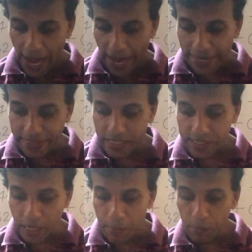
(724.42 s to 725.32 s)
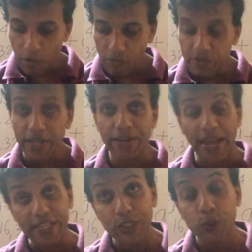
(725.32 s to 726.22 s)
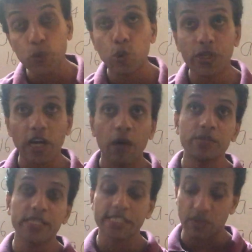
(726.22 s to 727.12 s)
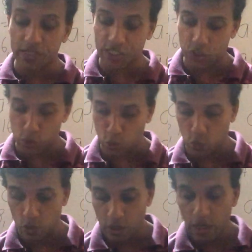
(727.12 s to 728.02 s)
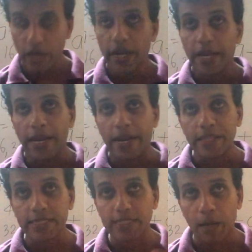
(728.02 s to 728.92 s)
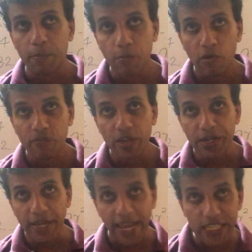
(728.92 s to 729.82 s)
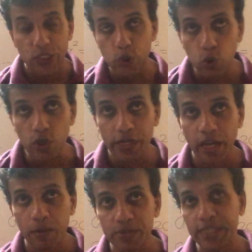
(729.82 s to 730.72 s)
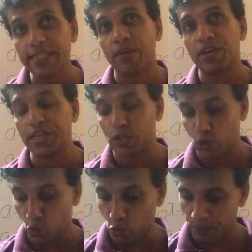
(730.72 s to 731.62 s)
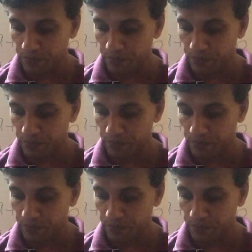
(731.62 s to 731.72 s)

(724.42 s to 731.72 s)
And the sum of the next 2 terms is 72. And the sum of the next 2 terms is 72.